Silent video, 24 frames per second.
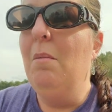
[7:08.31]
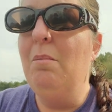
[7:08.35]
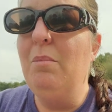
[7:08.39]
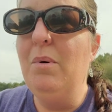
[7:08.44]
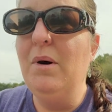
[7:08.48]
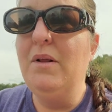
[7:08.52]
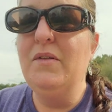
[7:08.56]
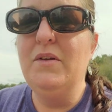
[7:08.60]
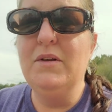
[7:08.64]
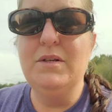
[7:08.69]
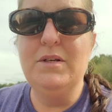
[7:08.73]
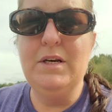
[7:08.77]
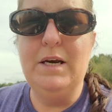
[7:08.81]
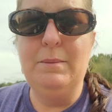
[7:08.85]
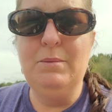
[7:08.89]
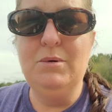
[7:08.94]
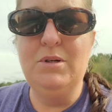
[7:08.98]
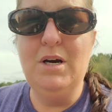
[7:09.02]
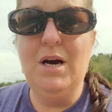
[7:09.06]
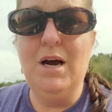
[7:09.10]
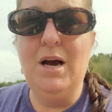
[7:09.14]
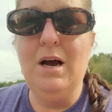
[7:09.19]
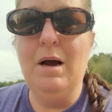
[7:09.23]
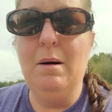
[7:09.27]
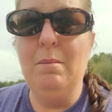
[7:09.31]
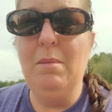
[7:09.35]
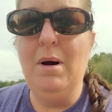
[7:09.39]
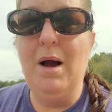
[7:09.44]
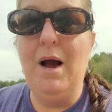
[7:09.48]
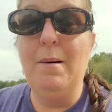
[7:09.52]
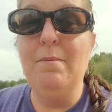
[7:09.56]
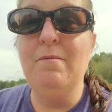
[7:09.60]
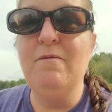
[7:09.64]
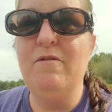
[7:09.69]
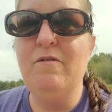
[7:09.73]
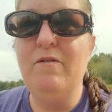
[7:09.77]
but at the same time,
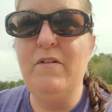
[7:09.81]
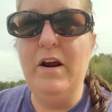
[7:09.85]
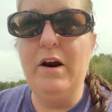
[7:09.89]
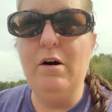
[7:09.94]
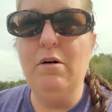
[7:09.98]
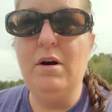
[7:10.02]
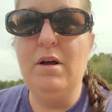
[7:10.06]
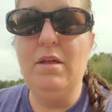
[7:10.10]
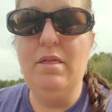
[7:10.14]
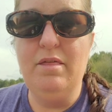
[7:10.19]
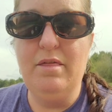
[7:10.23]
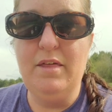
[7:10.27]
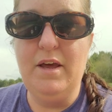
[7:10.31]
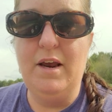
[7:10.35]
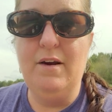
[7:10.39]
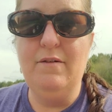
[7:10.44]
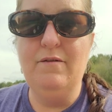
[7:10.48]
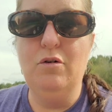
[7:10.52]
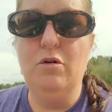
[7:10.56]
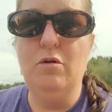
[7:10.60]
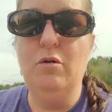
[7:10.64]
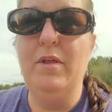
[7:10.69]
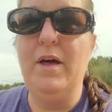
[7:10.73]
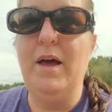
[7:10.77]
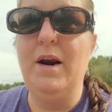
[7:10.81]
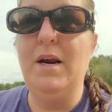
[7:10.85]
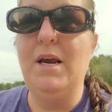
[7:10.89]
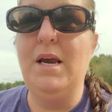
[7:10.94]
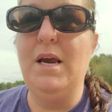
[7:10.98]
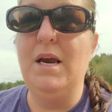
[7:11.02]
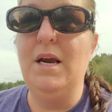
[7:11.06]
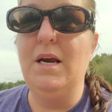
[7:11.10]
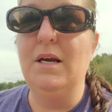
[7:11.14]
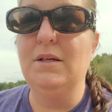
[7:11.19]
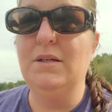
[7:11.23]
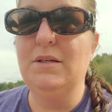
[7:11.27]
I'm very thankful that
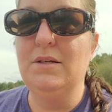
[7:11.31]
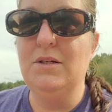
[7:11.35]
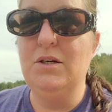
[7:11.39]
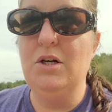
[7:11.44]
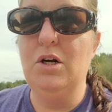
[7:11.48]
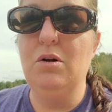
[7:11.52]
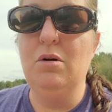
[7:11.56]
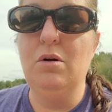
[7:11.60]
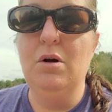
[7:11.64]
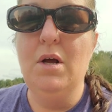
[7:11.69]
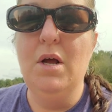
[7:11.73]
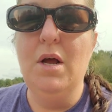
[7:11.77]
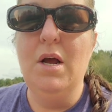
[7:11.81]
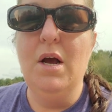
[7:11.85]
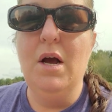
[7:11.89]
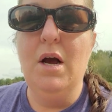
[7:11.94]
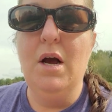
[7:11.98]
he is still